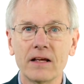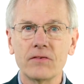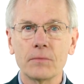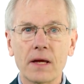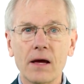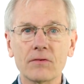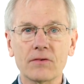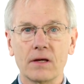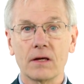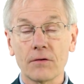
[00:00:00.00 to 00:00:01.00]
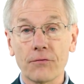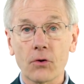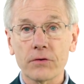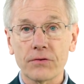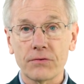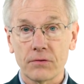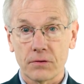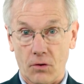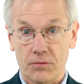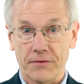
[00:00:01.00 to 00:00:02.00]
Zimkowski and the fourth
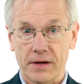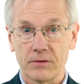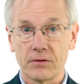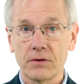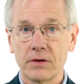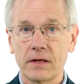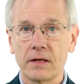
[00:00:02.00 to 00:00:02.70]
co founder,